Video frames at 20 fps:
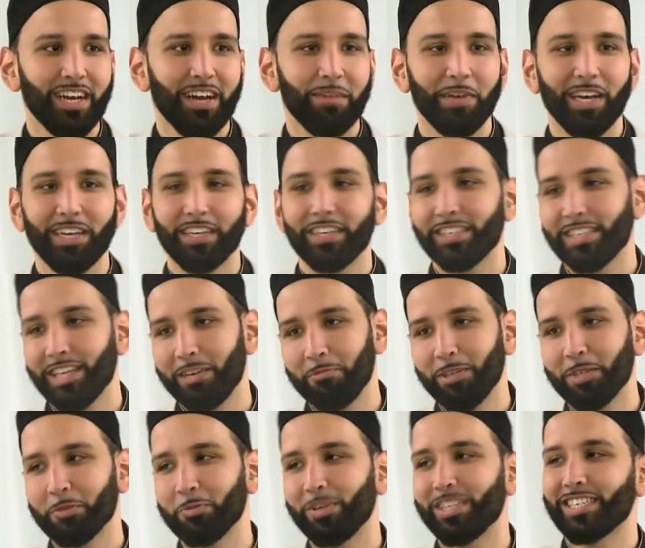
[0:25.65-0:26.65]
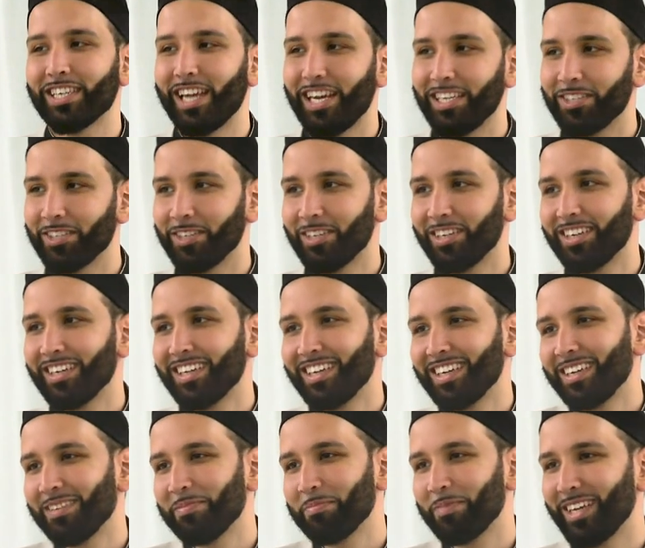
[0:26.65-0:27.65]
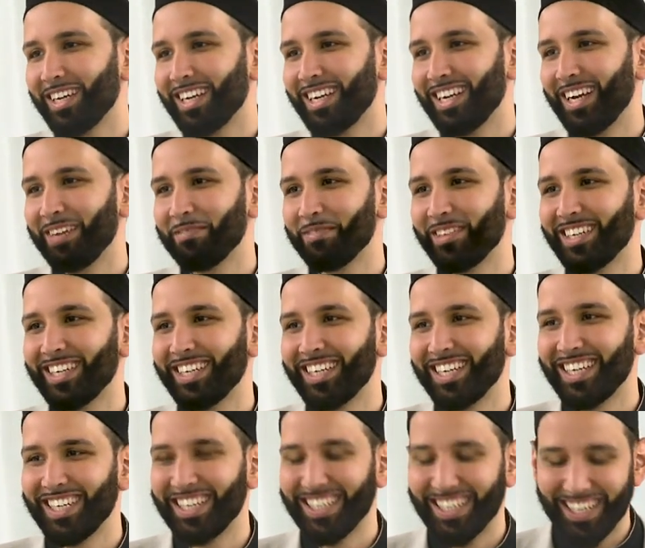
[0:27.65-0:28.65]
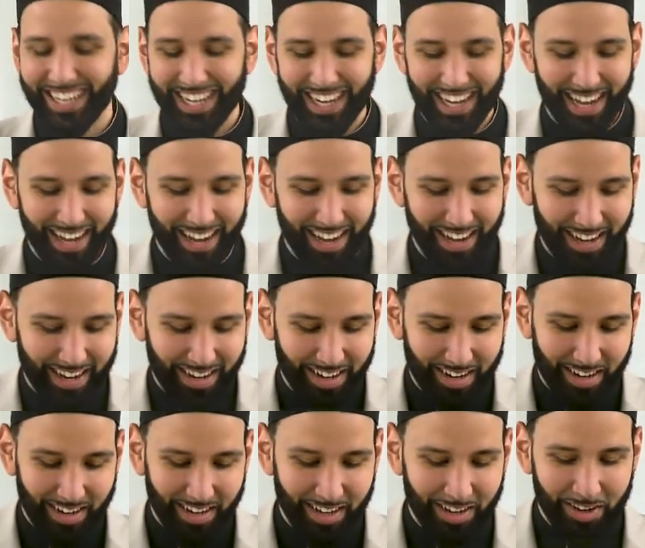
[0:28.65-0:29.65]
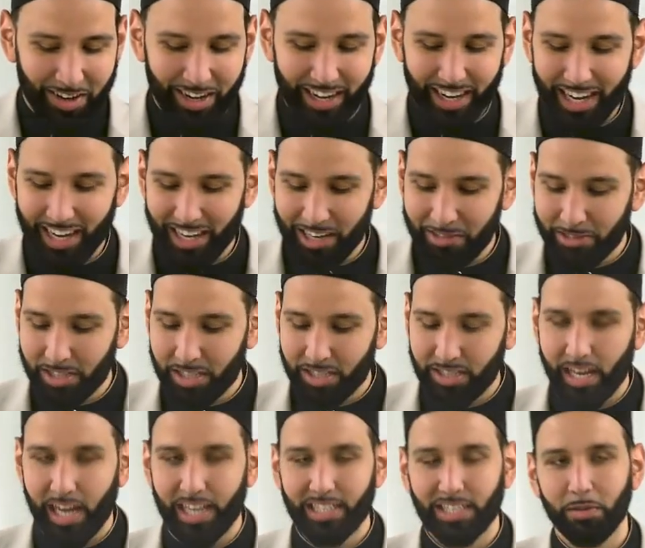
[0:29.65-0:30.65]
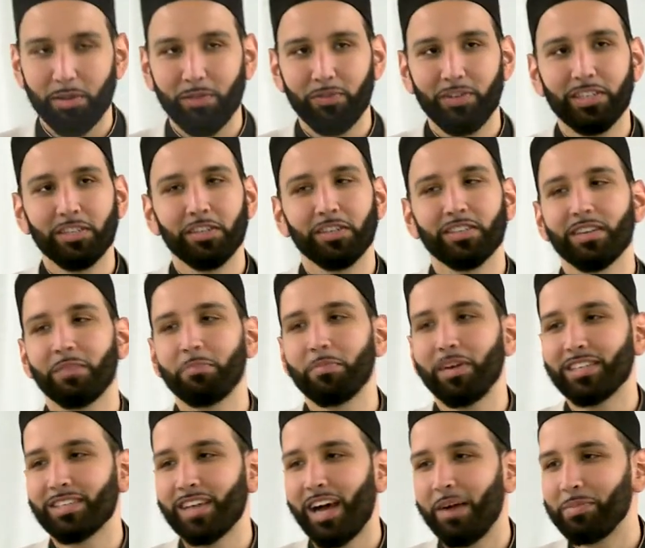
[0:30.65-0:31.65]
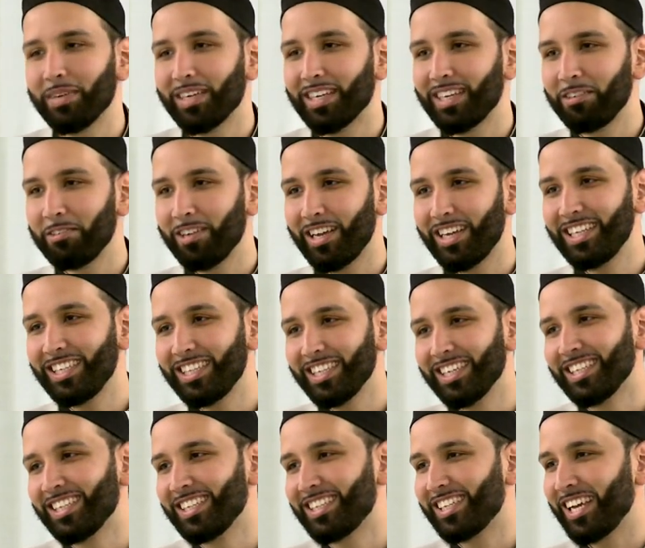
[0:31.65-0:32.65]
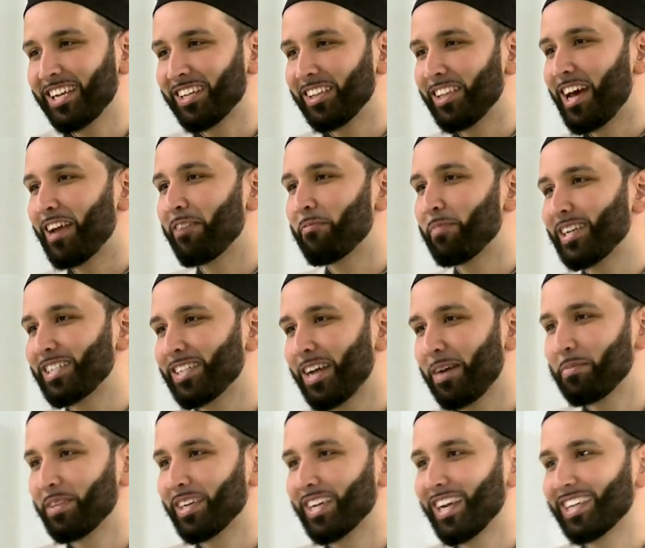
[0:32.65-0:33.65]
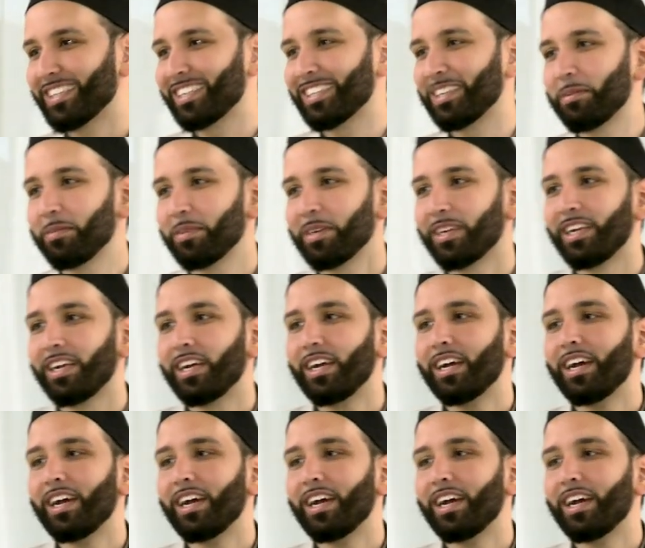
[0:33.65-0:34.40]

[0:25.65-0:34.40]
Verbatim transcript: I'm not going to say which one's nicer, but alhamdulillah. Uh, you know, and, and, he was just asking me if he took some of my topic, and he, and he did take a lot of my topic actually. But